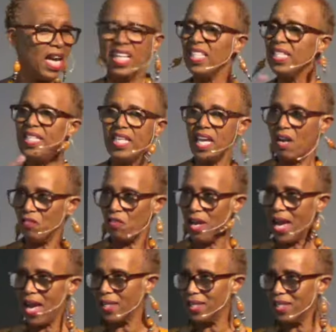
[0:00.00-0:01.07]
Never
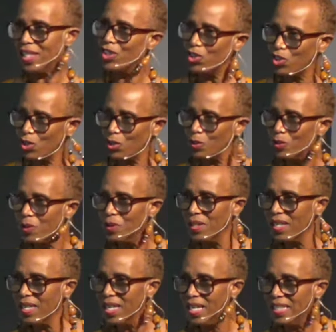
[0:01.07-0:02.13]
had an issue.
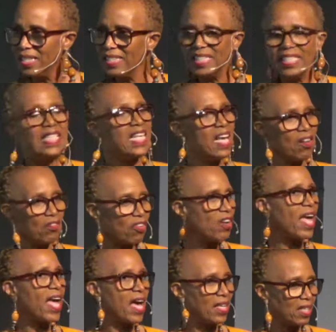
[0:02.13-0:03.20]
Never
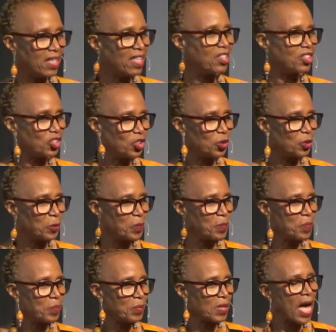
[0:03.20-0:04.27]
had an issue.
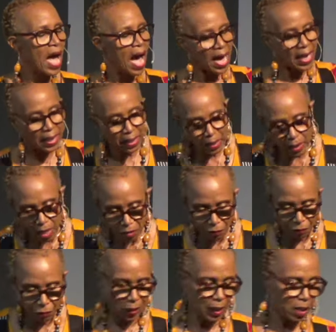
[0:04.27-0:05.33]
I had another
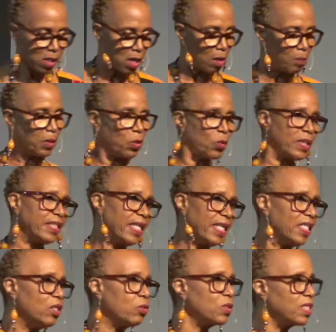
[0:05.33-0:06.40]
friend call me one day,
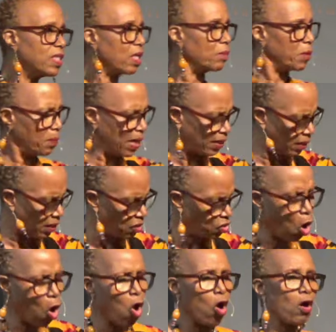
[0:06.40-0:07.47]
and he was telling me about this
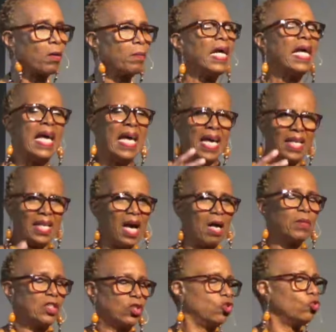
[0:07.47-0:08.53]
arm and how
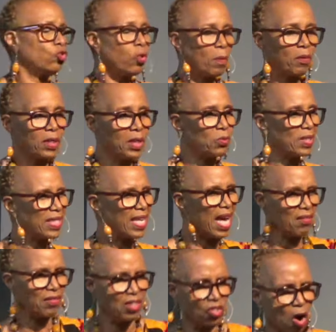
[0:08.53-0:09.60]
much trouble he was
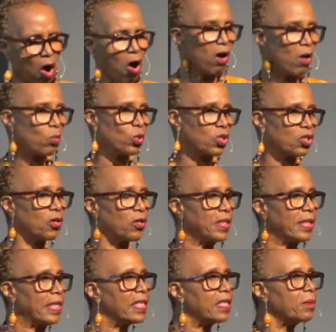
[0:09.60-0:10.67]
having. His arm was
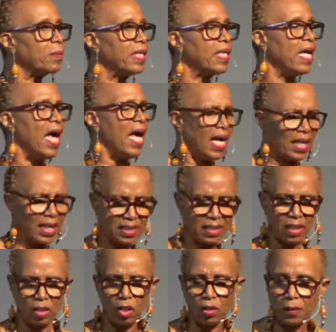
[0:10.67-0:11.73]
hurting him. And I
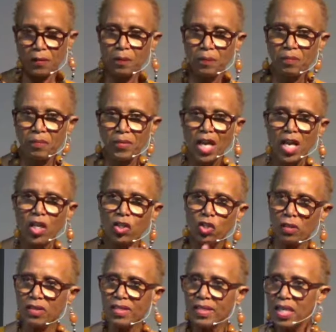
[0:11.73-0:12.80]
said, look,
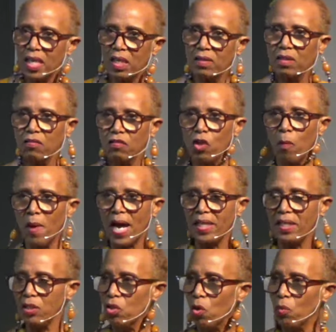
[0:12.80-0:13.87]
your cells of your
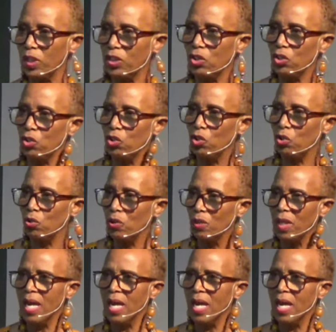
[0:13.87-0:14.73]
body know what to do.